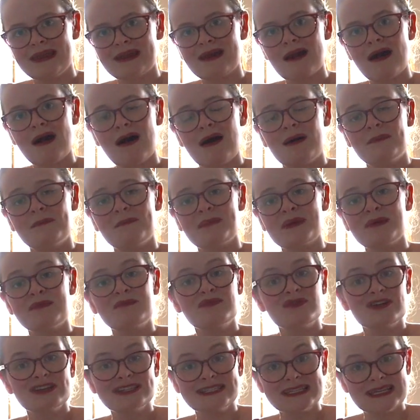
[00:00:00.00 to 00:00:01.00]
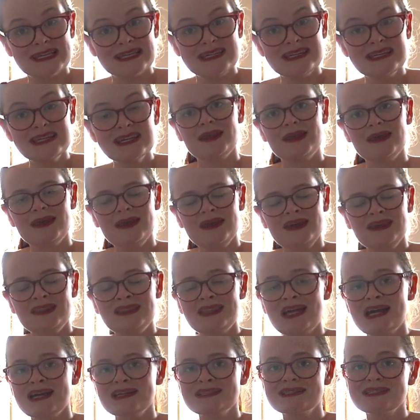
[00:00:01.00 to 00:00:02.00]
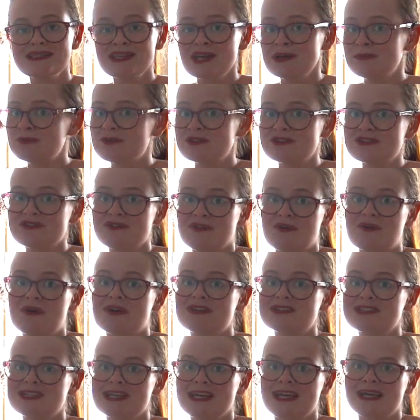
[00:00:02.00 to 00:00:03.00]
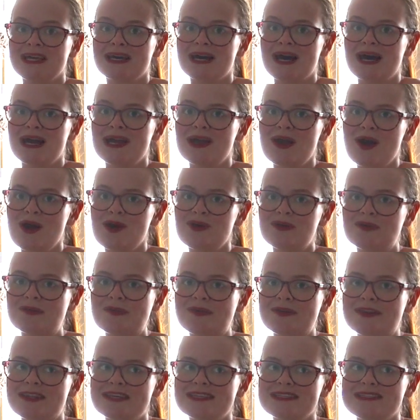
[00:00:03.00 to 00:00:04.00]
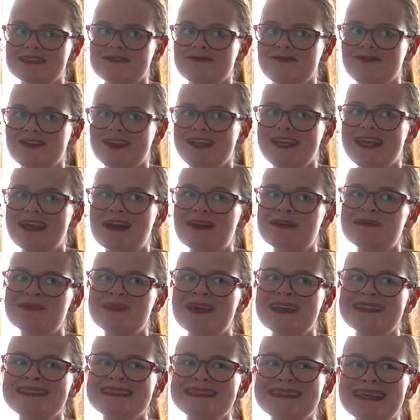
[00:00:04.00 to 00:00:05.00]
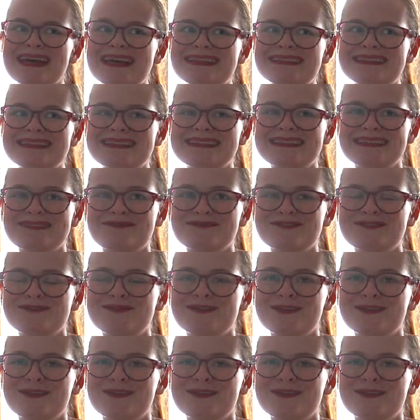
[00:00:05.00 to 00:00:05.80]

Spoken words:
it can't be pretty. Thanks so much for watching. I hope this video made sense. It was